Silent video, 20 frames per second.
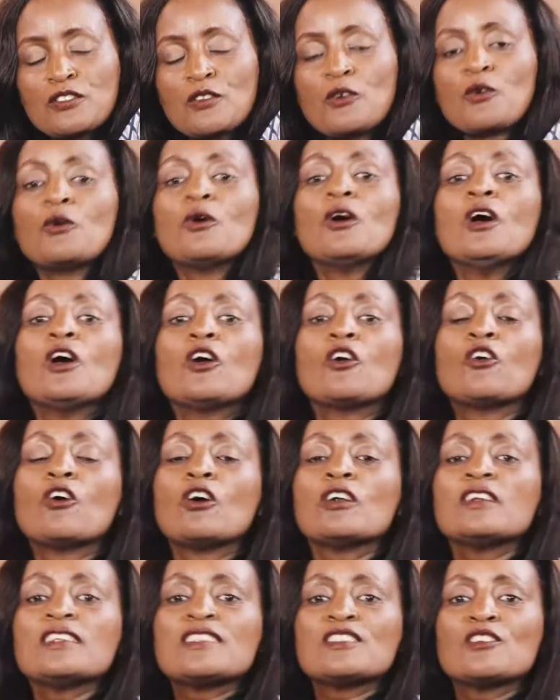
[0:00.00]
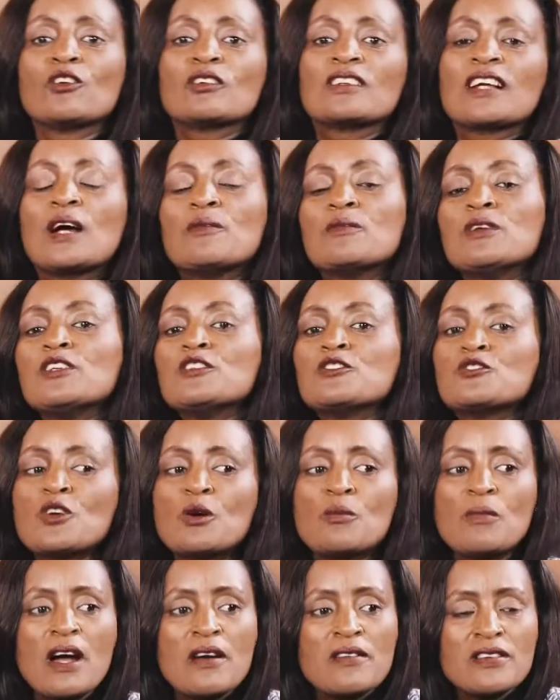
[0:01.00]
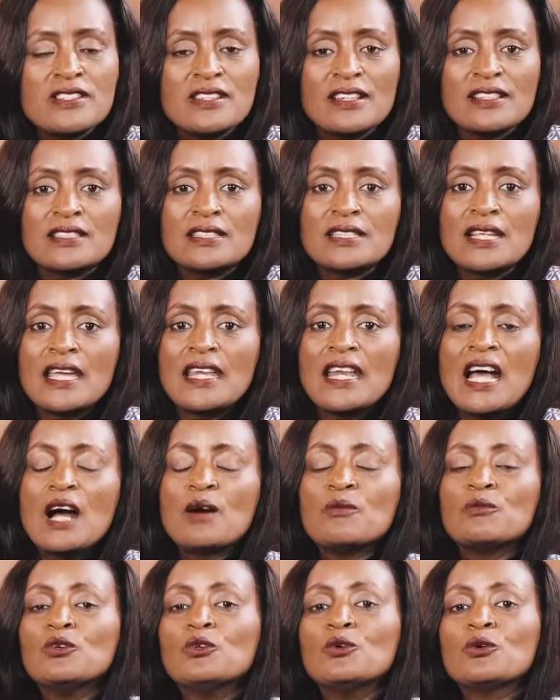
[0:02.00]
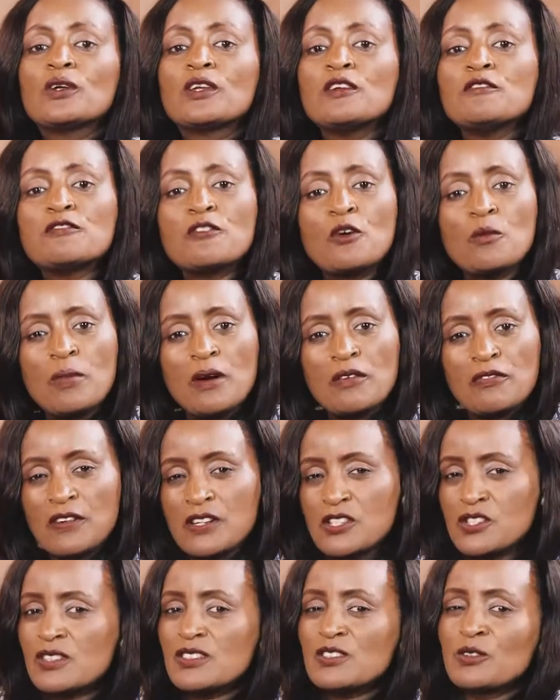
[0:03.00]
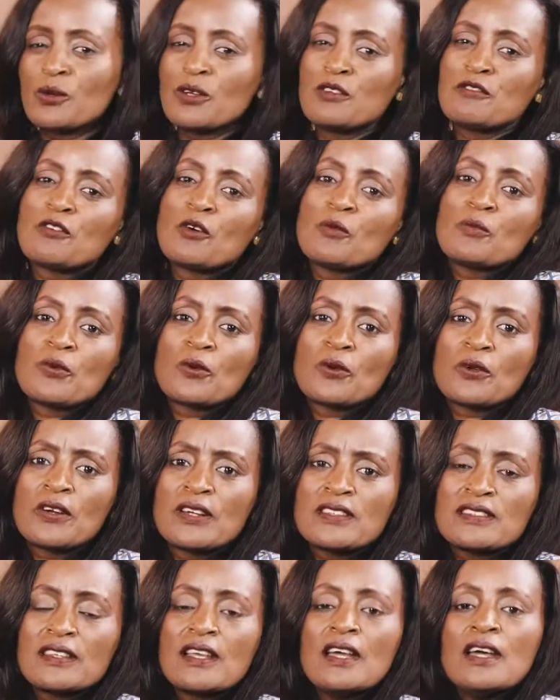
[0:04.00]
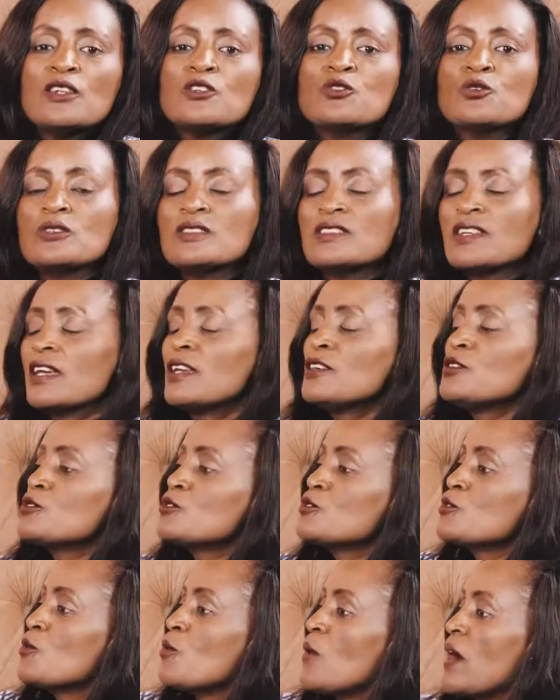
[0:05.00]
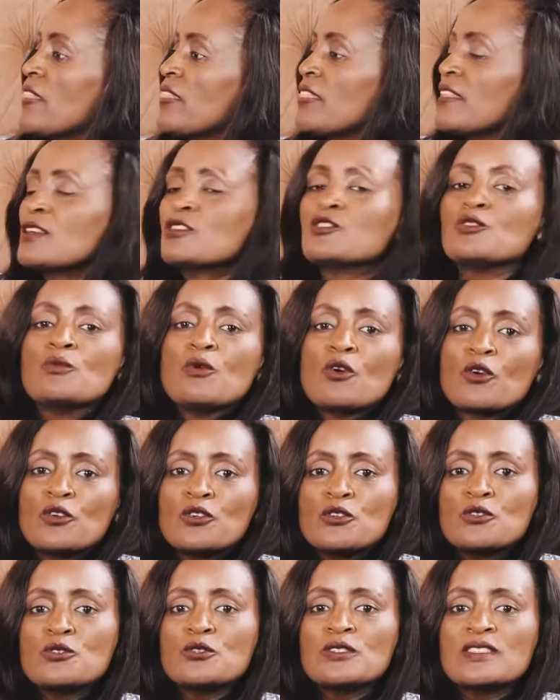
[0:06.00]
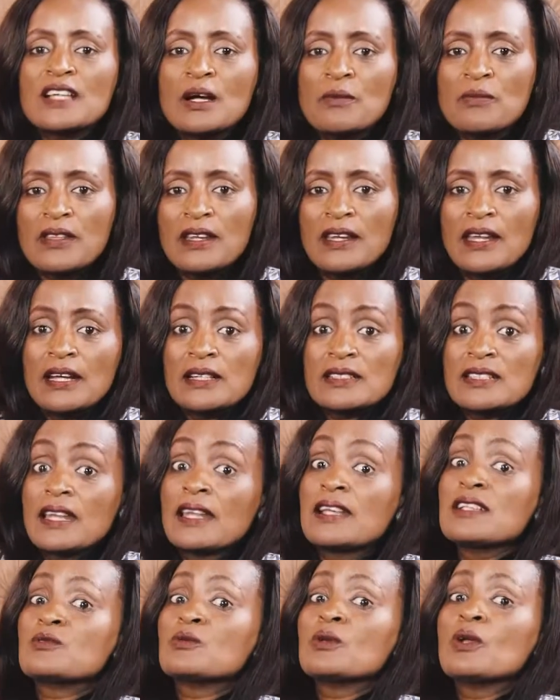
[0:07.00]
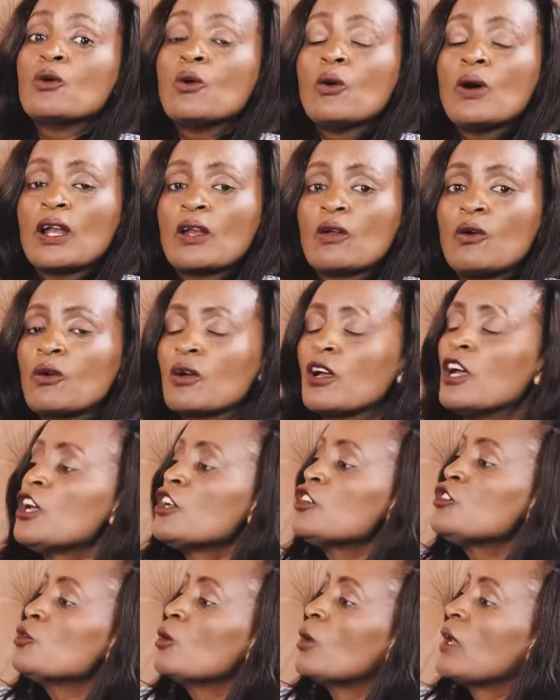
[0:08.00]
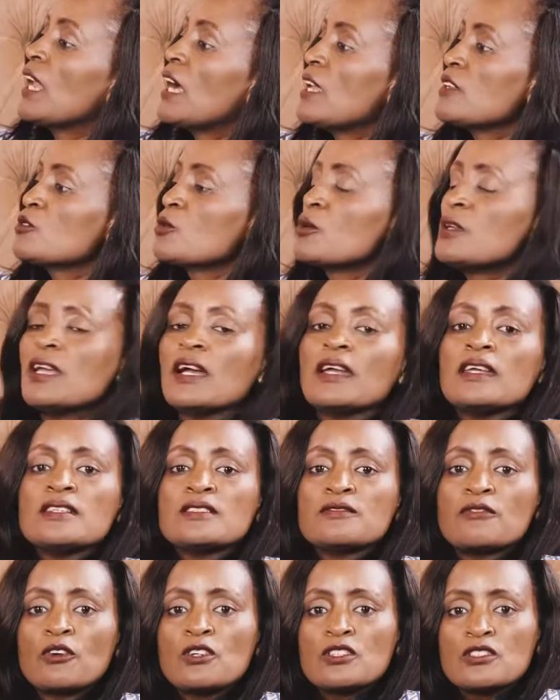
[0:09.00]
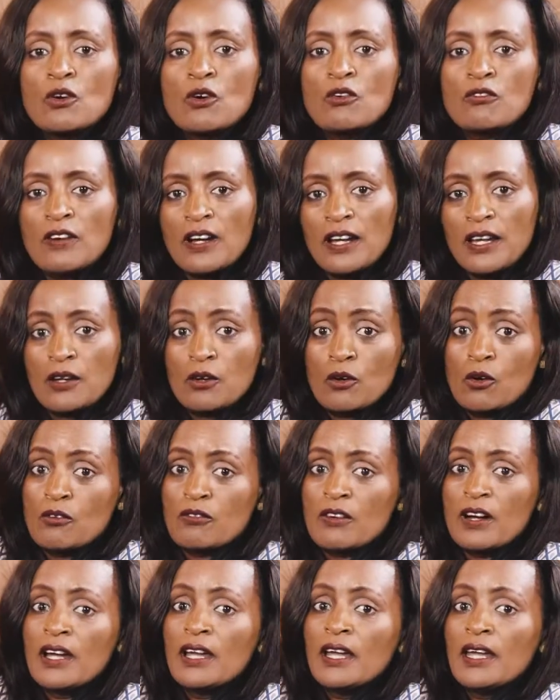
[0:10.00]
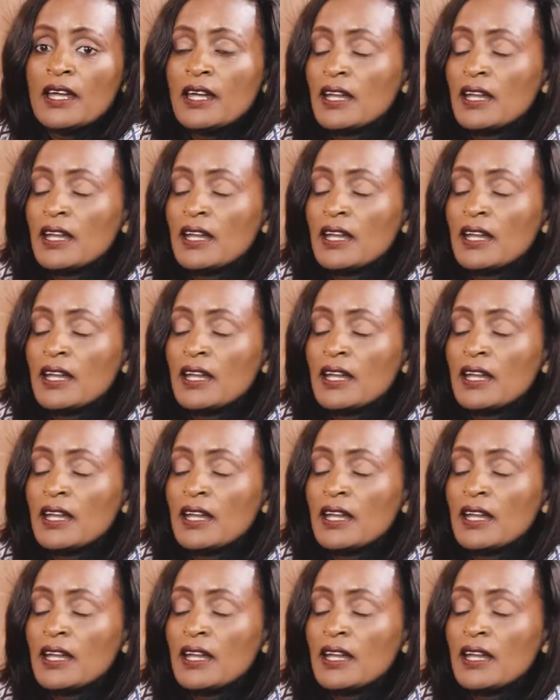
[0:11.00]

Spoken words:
So God is not coming into your marriage and saying, I'm looking for perfection. He's looking for progress. Today you do one thing, tomorrow you do something else. And as we go along, you learn to hear his voice over and over.